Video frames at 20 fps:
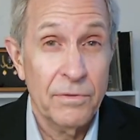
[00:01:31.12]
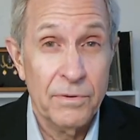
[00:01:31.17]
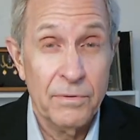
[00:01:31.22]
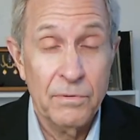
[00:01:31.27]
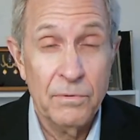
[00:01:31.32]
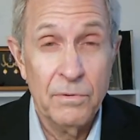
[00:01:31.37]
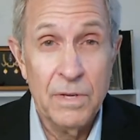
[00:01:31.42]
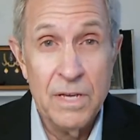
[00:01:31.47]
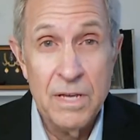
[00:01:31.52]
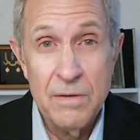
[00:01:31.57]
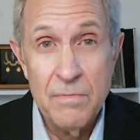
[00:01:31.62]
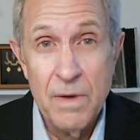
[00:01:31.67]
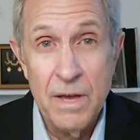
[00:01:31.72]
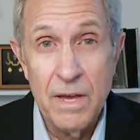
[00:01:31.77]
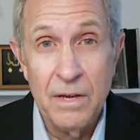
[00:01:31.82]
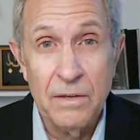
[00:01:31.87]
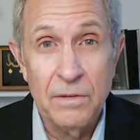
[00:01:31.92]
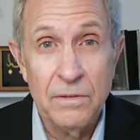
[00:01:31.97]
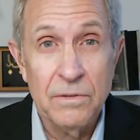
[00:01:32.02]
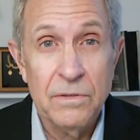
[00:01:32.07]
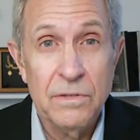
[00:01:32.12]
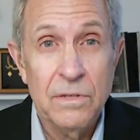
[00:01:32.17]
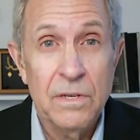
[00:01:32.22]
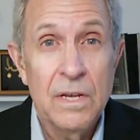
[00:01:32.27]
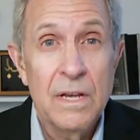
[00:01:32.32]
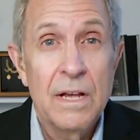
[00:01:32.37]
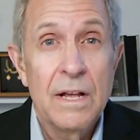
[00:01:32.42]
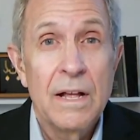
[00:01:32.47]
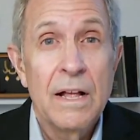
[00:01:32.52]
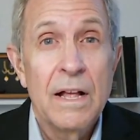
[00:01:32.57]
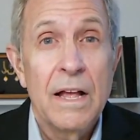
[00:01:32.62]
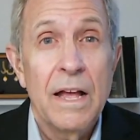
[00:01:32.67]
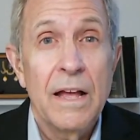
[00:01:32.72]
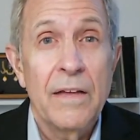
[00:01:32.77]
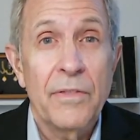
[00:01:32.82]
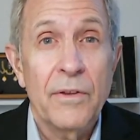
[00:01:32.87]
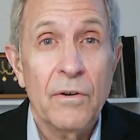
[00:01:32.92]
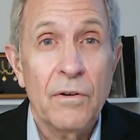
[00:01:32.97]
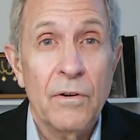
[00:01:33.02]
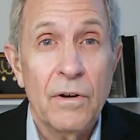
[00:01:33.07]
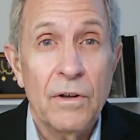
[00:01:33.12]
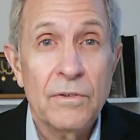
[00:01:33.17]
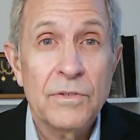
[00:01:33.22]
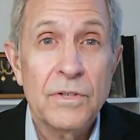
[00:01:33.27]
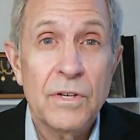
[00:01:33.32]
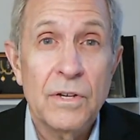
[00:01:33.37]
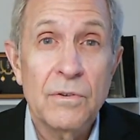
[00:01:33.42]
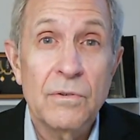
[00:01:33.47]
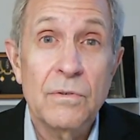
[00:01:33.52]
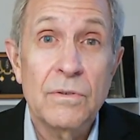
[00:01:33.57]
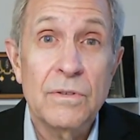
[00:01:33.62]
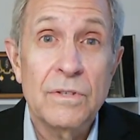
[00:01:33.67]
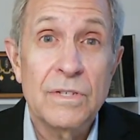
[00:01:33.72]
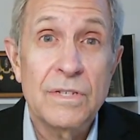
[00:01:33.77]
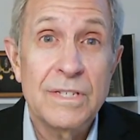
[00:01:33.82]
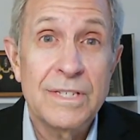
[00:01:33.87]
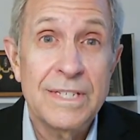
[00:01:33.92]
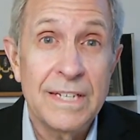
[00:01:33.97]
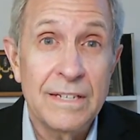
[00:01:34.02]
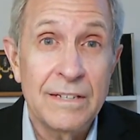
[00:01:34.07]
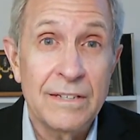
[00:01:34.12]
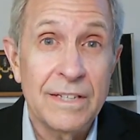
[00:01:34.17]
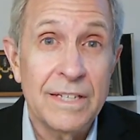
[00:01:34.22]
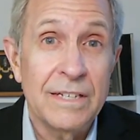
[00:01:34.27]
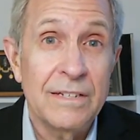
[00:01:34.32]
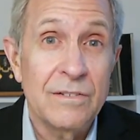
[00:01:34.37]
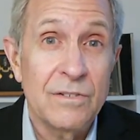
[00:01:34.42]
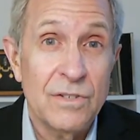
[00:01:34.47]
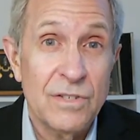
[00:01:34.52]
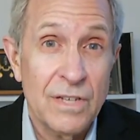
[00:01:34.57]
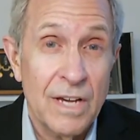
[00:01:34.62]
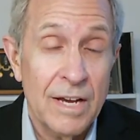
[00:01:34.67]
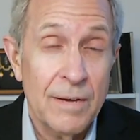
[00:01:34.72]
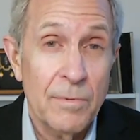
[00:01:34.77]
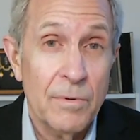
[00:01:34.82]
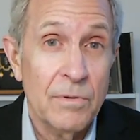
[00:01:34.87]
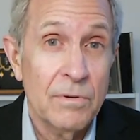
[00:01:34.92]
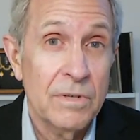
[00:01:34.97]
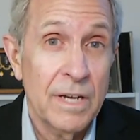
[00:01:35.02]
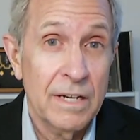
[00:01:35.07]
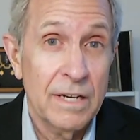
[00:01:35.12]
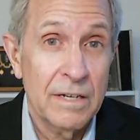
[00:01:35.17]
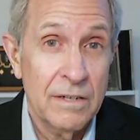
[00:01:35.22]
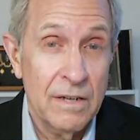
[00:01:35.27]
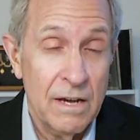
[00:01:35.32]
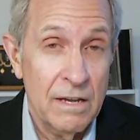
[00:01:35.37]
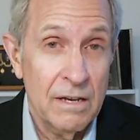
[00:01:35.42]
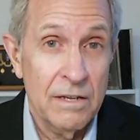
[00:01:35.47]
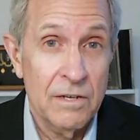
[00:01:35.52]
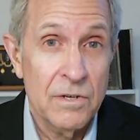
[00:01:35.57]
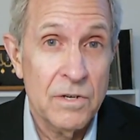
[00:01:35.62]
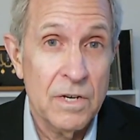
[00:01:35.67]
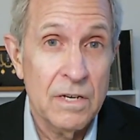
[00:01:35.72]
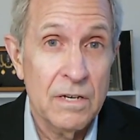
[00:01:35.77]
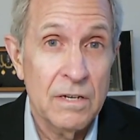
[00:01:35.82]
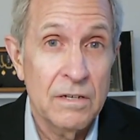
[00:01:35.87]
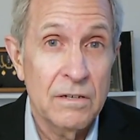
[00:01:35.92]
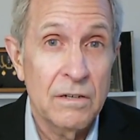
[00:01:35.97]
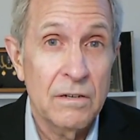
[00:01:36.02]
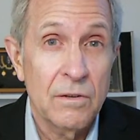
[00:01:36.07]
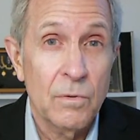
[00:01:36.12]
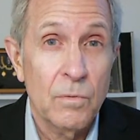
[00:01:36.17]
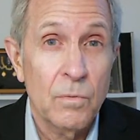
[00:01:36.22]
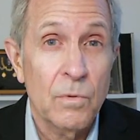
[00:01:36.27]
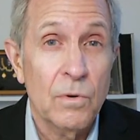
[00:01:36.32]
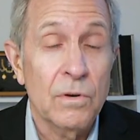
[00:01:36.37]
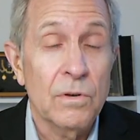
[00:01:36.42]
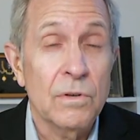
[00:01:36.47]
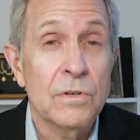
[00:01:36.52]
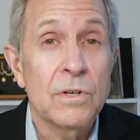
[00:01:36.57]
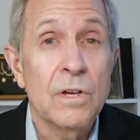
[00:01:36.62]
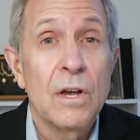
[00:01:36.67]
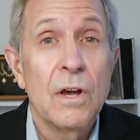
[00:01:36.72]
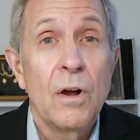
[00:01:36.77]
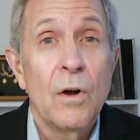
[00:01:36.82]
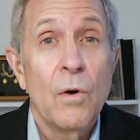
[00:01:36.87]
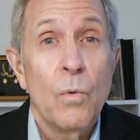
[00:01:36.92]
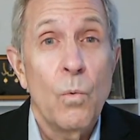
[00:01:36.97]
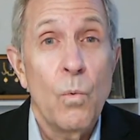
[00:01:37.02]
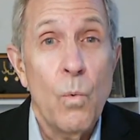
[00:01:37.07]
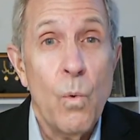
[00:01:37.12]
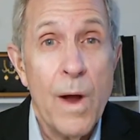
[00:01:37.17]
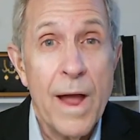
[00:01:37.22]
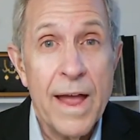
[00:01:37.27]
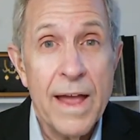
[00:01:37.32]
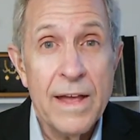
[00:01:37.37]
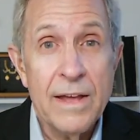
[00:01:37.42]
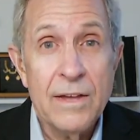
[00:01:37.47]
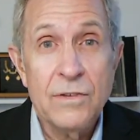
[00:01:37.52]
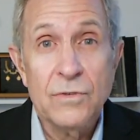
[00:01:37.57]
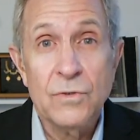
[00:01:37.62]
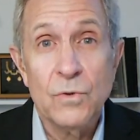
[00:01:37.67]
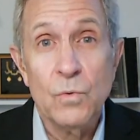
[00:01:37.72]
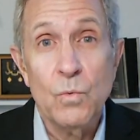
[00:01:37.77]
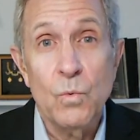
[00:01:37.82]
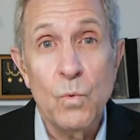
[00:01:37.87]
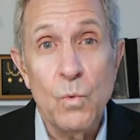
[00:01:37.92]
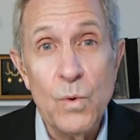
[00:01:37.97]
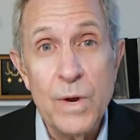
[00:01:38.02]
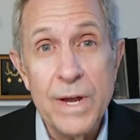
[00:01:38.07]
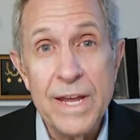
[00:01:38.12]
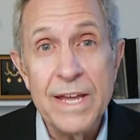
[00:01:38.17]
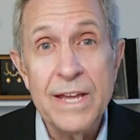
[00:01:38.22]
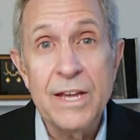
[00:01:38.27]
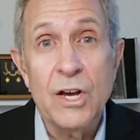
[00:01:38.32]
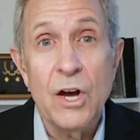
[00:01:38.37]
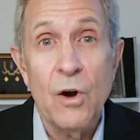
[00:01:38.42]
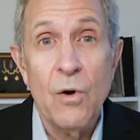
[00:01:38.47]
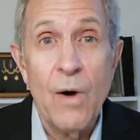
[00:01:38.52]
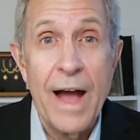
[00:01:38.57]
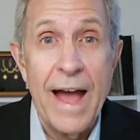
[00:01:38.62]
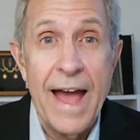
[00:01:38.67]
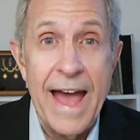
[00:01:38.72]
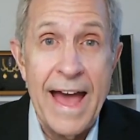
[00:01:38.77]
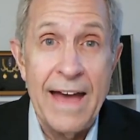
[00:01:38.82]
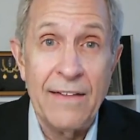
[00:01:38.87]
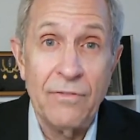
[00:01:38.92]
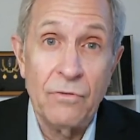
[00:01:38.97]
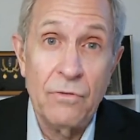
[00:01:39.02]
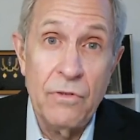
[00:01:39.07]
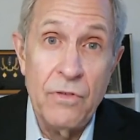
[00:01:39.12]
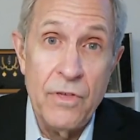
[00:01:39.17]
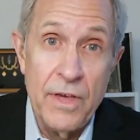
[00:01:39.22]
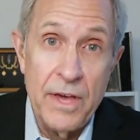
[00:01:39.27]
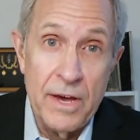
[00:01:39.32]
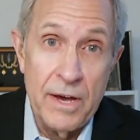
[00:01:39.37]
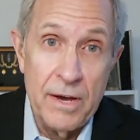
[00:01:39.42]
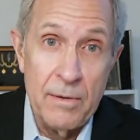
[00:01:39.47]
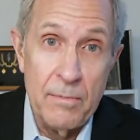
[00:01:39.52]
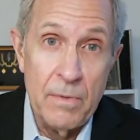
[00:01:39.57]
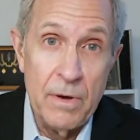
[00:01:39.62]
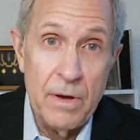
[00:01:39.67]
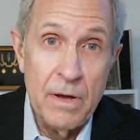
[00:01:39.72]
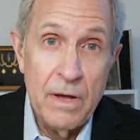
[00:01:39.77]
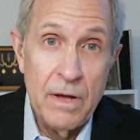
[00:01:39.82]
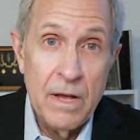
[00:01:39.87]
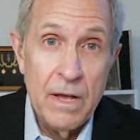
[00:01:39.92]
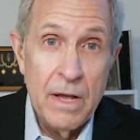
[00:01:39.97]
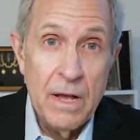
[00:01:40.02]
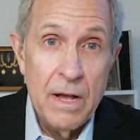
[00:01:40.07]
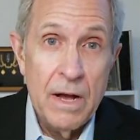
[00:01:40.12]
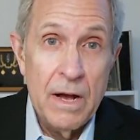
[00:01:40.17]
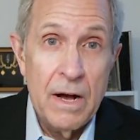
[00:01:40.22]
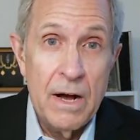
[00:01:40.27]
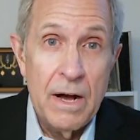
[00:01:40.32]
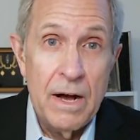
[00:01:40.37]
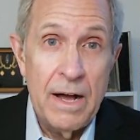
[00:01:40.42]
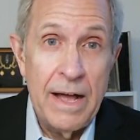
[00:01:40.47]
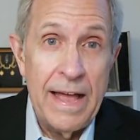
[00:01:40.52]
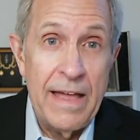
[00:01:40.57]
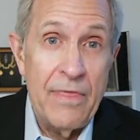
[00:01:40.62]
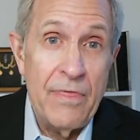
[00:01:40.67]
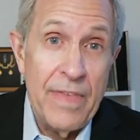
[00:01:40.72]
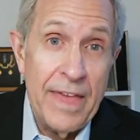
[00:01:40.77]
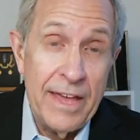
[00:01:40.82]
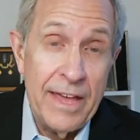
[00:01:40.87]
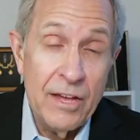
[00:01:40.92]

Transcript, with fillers: through emails, and they're also stealing cyber technology. In other words, ways we go at them uh, and they